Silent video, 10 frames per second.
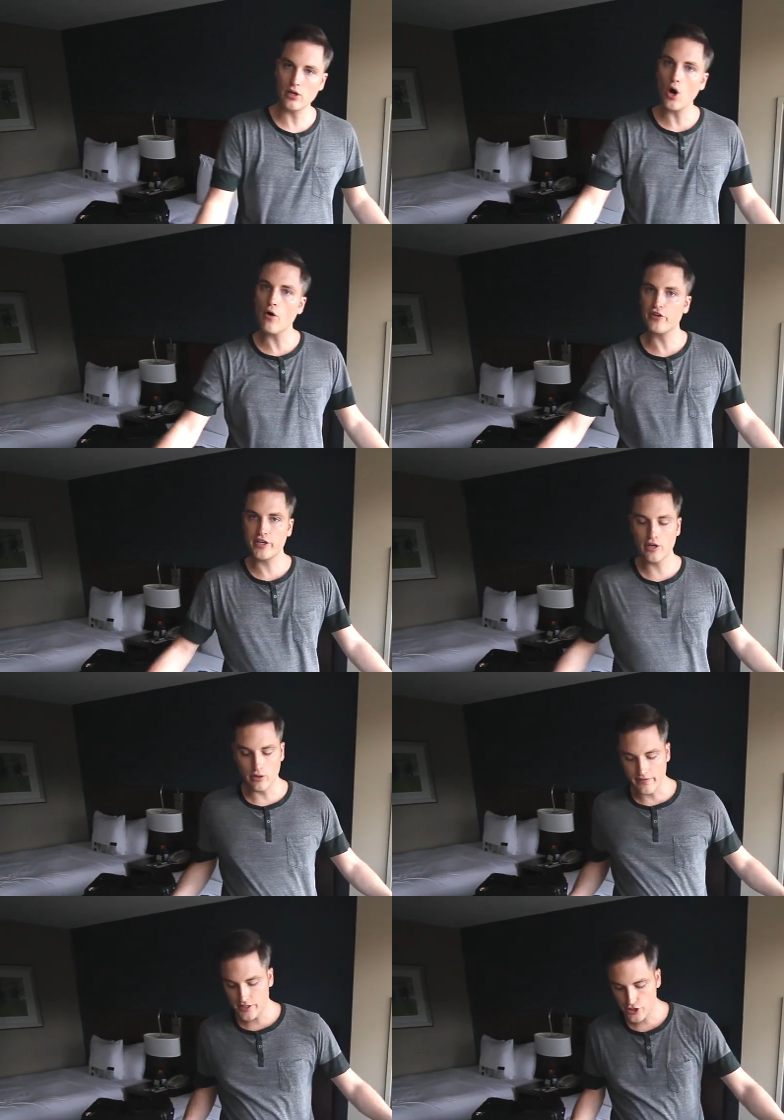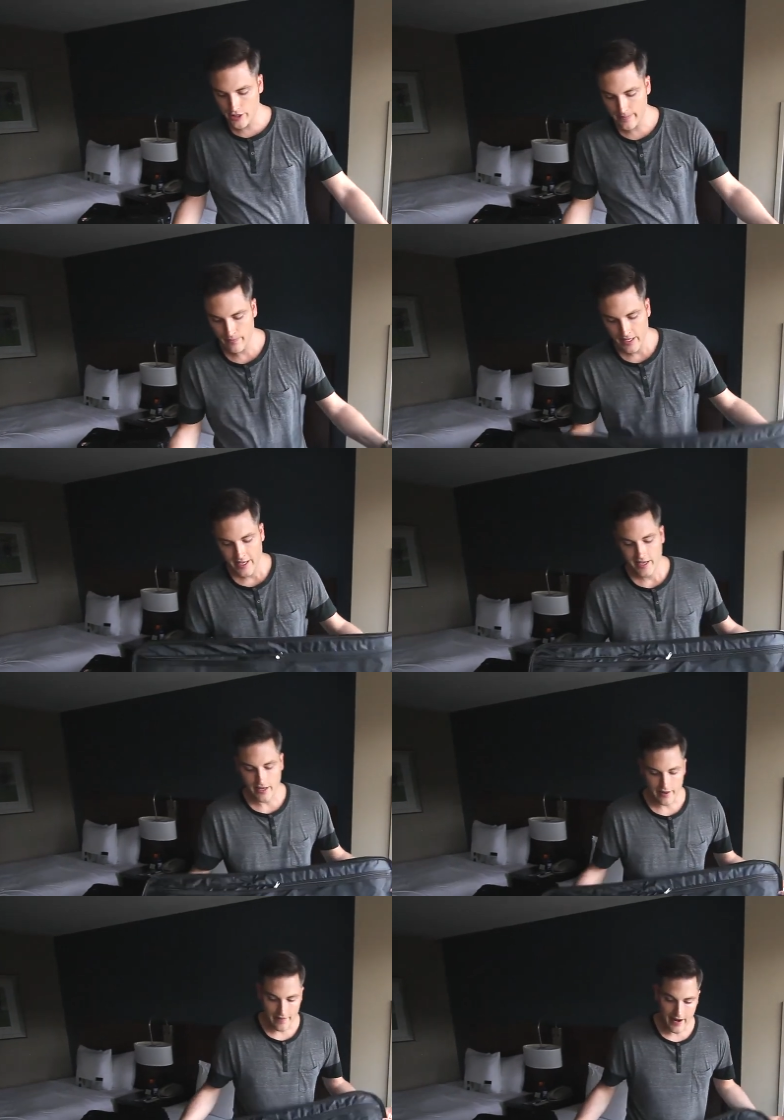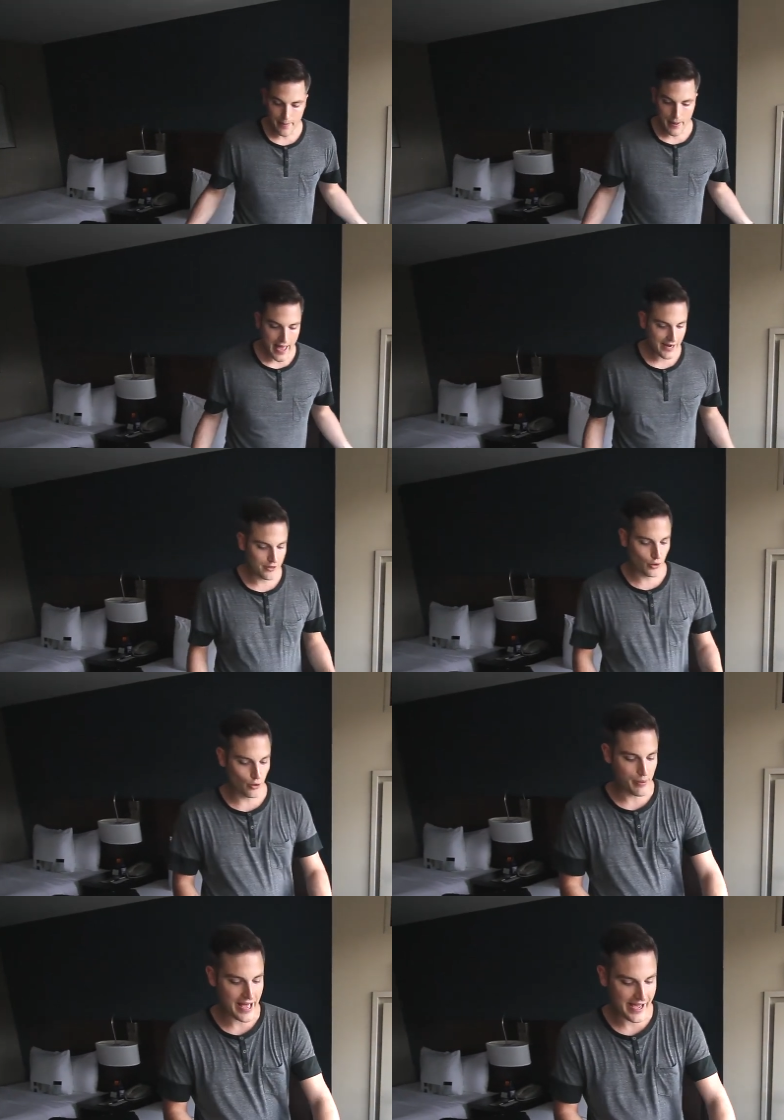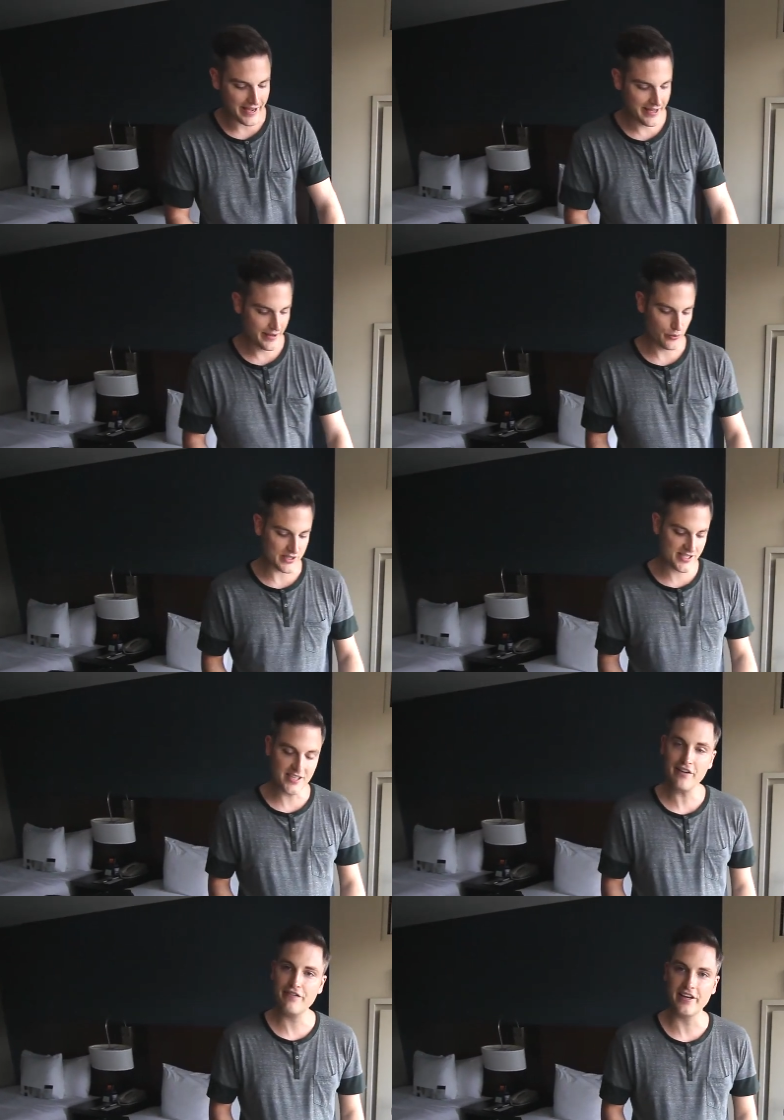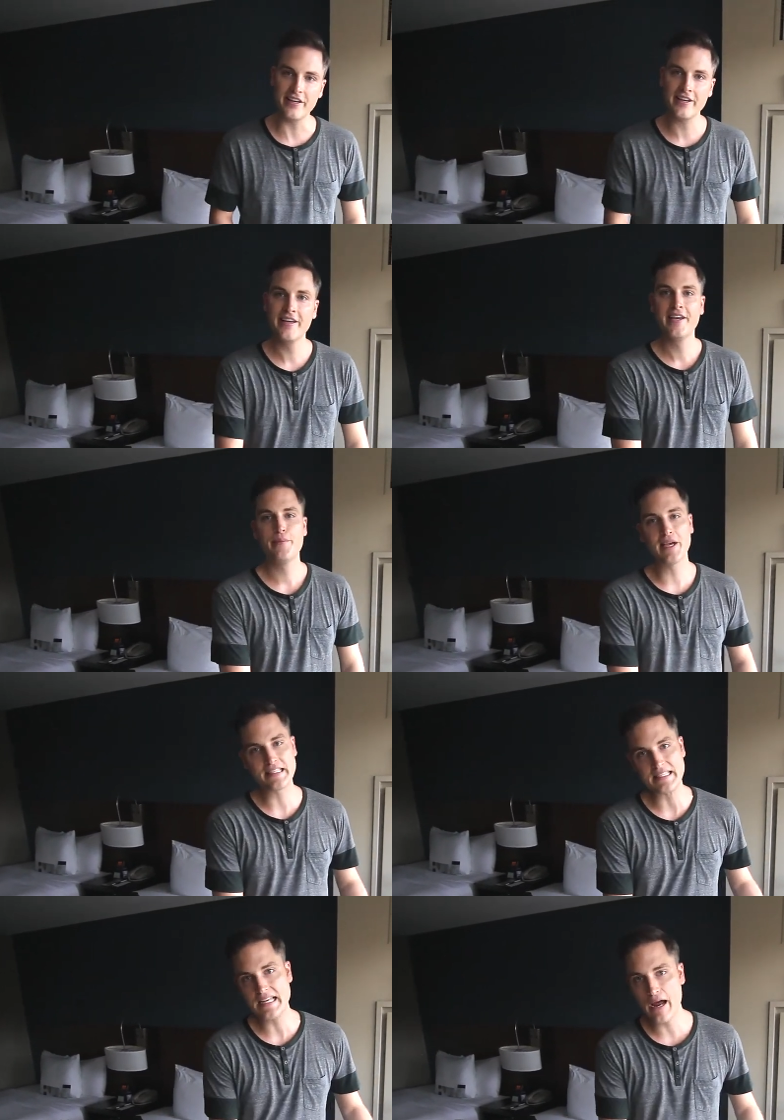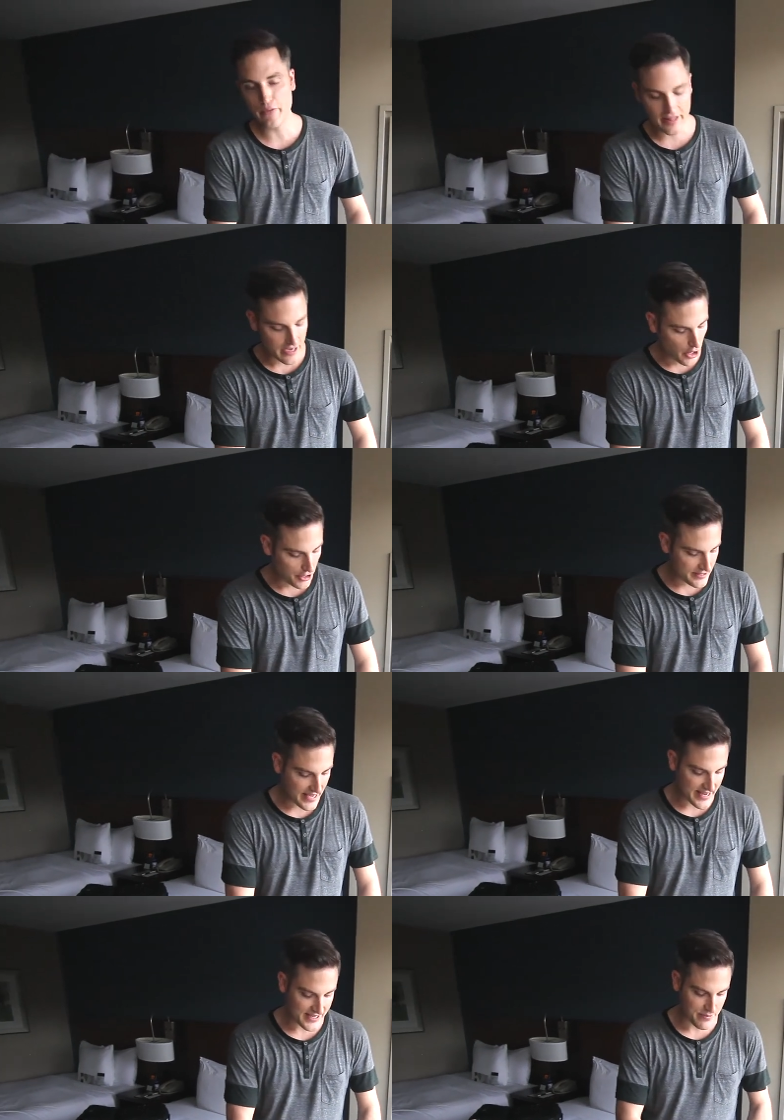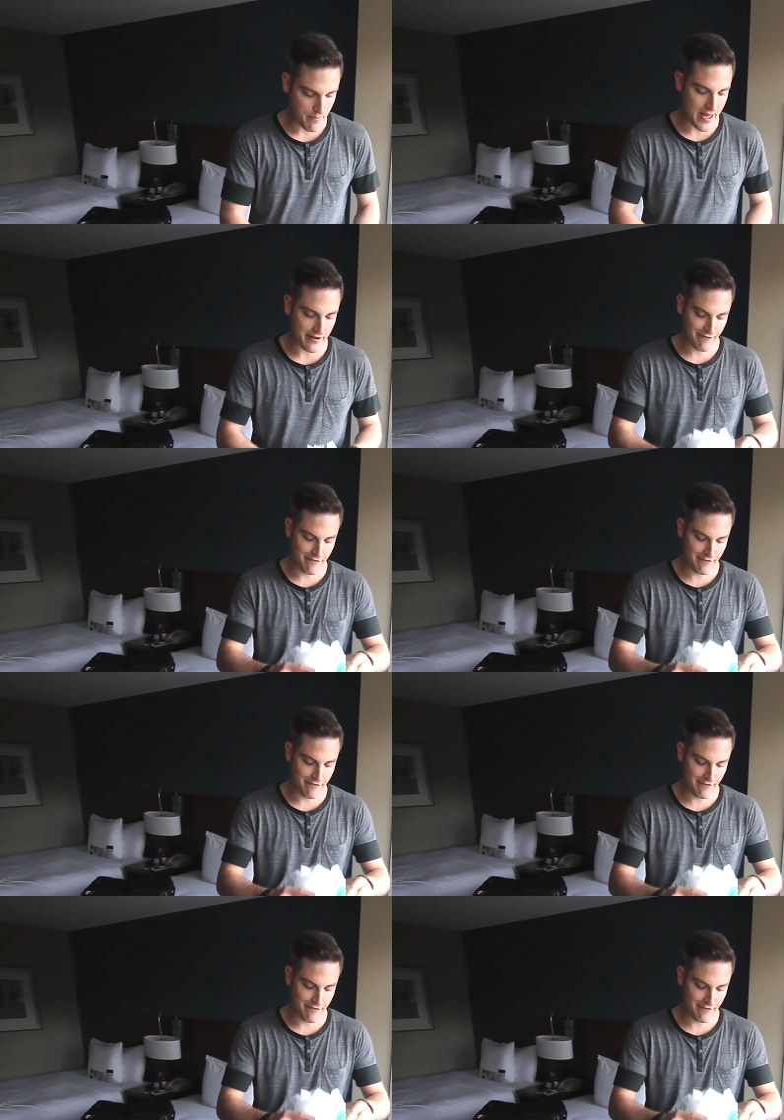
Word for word: a little overkill on this trip. And then I pack the whole bag with stuffing because it's not really a hard case meant